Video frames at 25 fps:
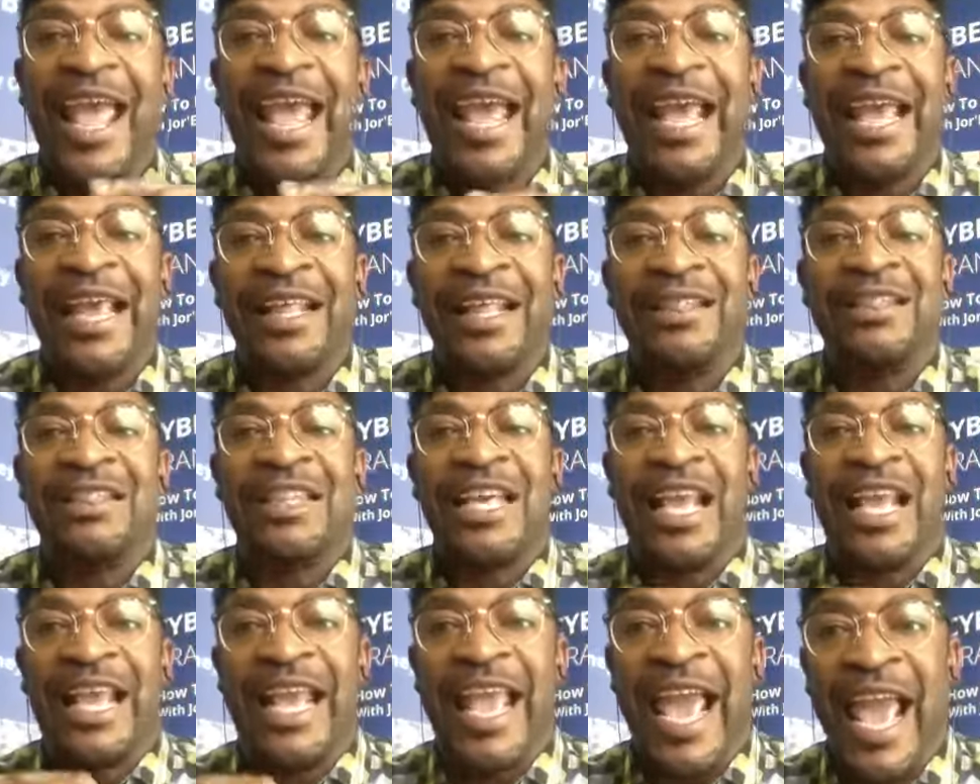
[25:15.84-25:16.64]
in
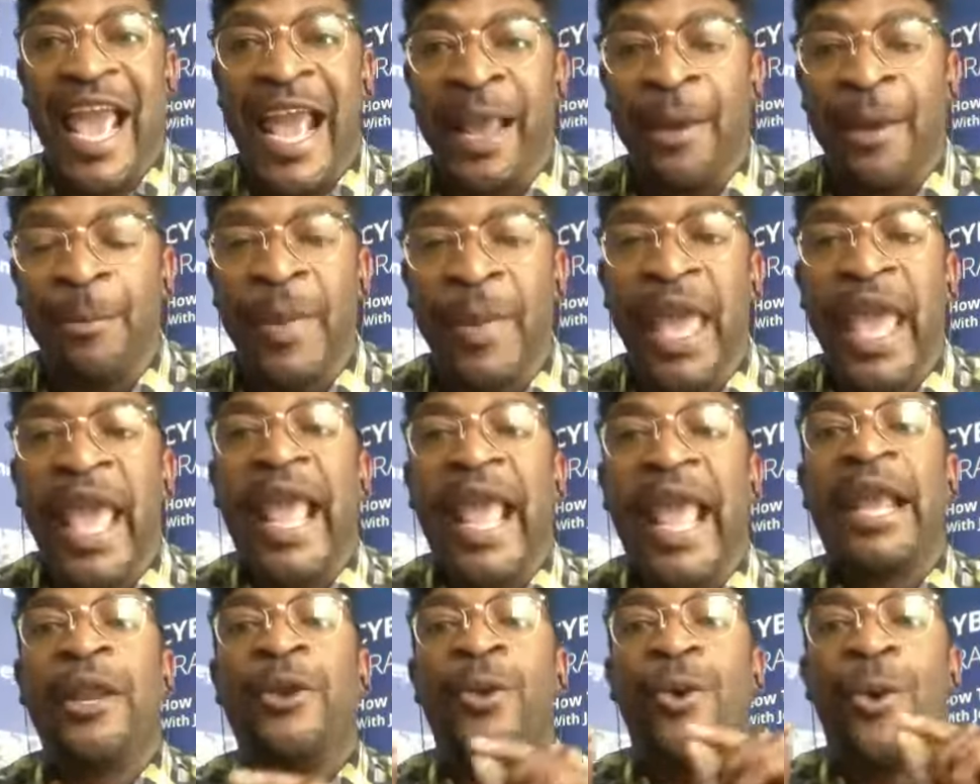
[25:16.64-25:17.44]
the game
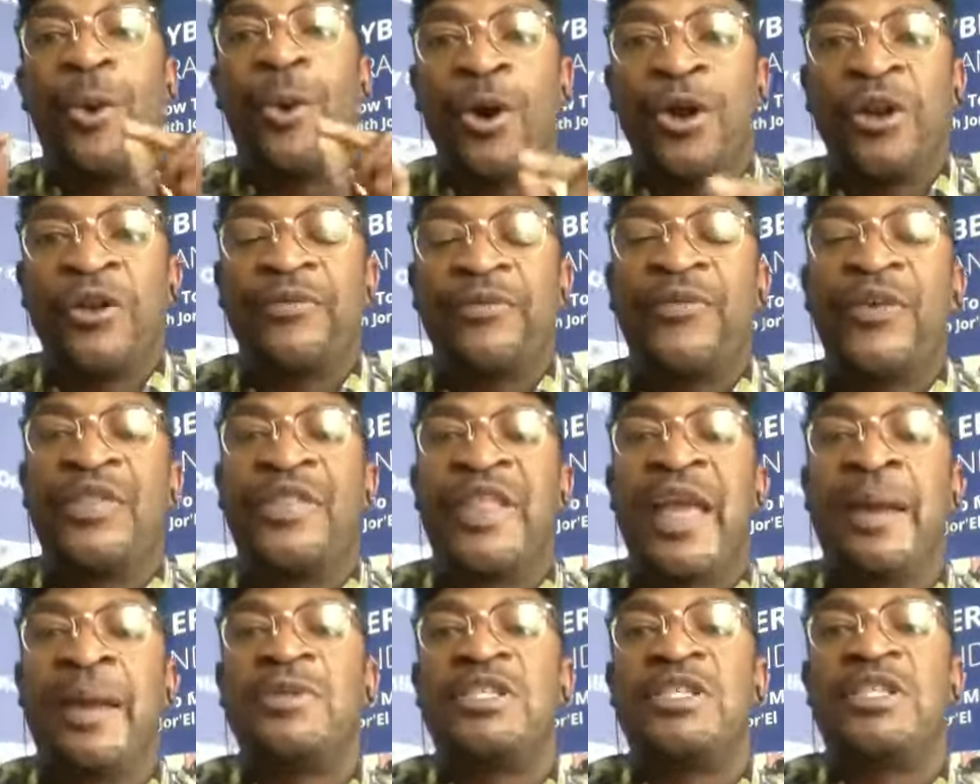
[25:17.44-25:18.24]
in order for
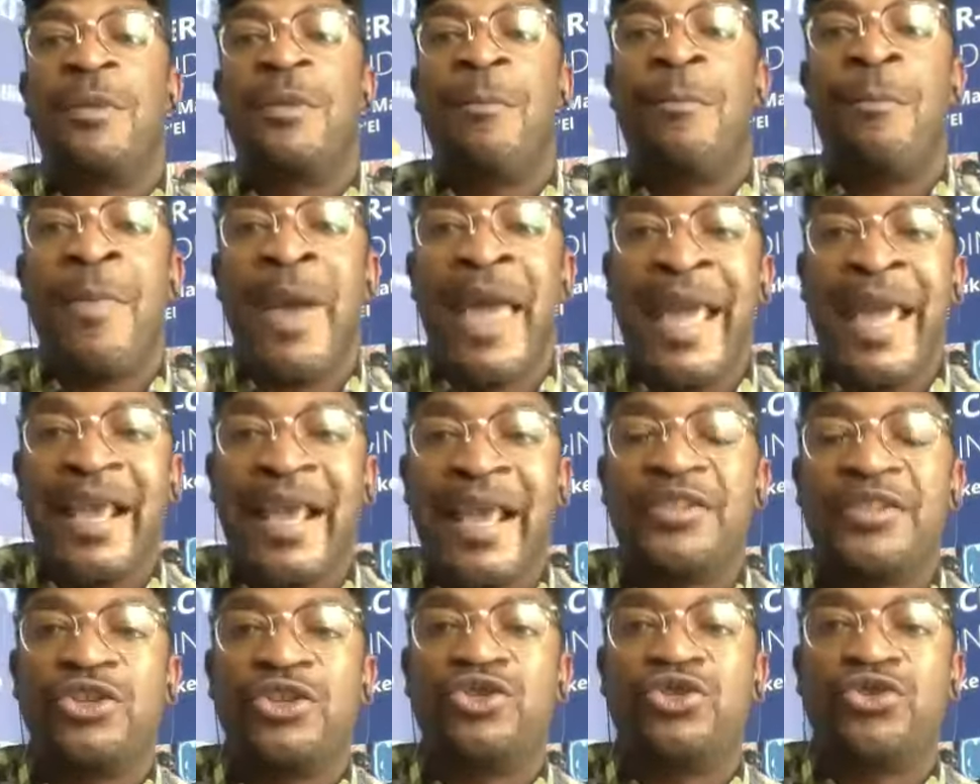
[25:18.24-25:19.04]
them to make
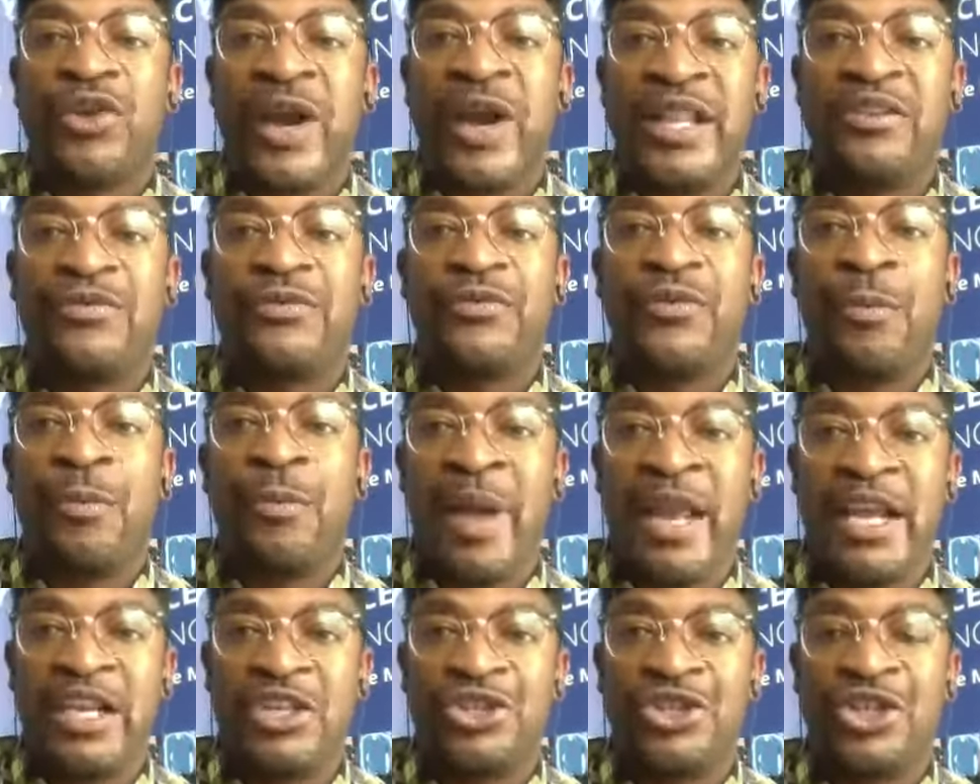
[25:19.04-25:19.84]
the
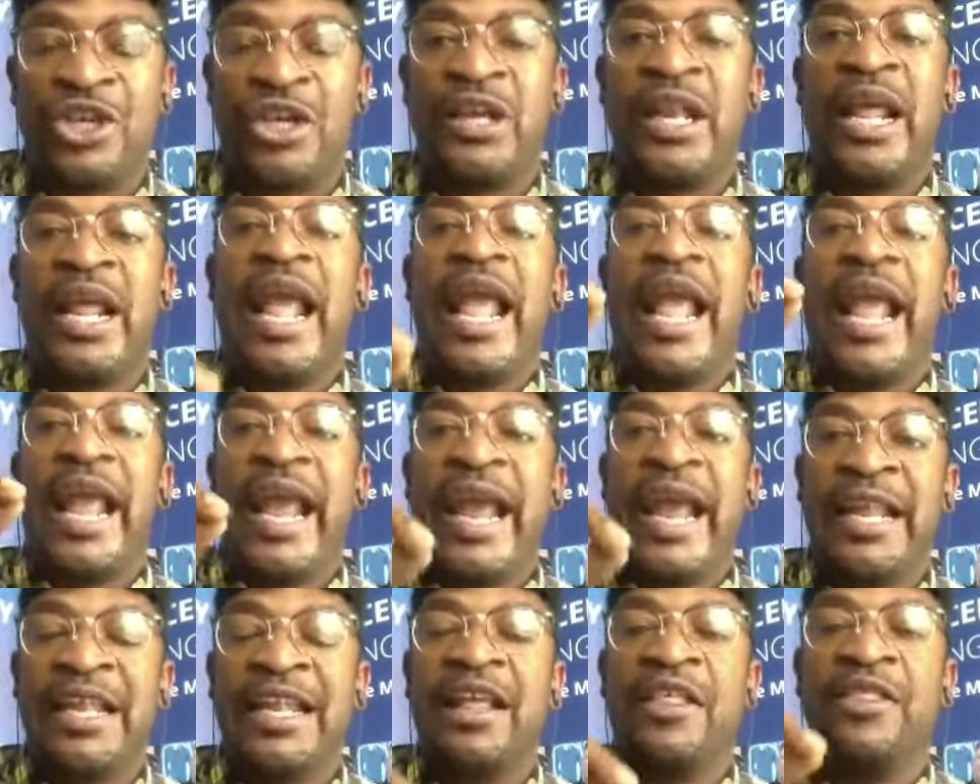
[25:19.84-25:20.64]
transformation
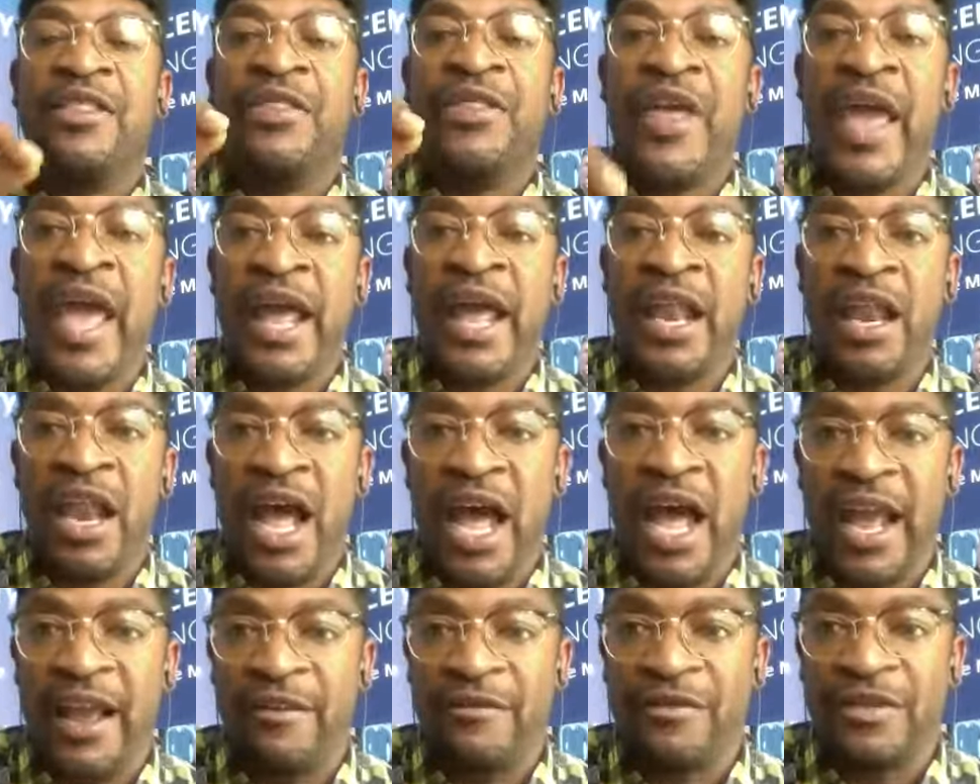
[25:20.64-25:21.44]
in their
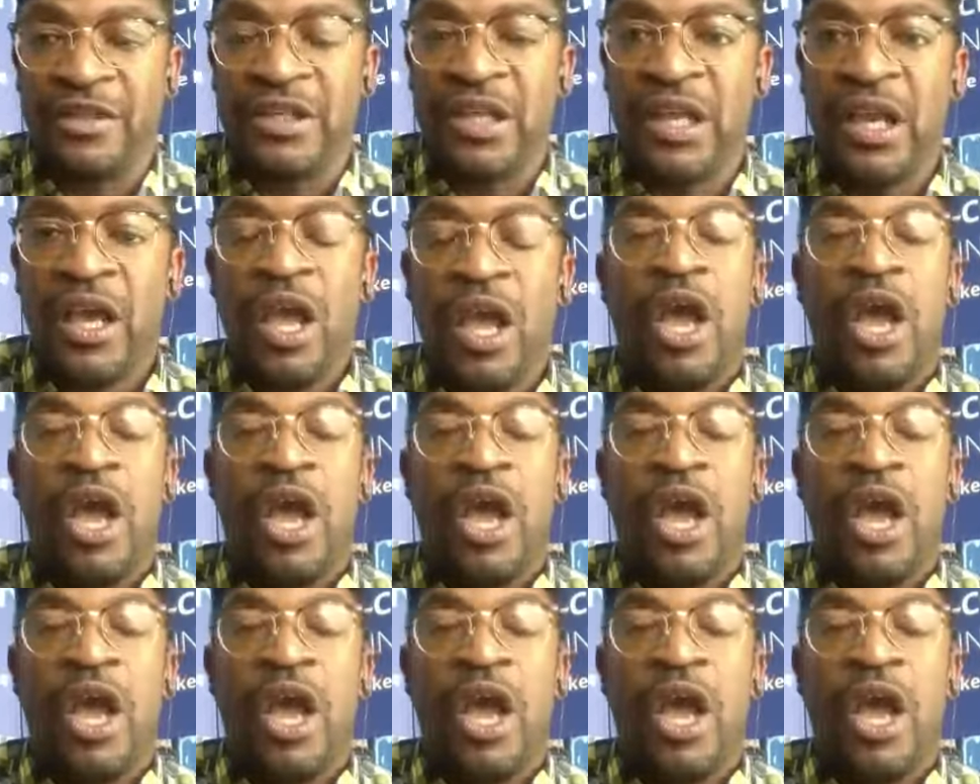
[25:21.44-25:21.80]
lives.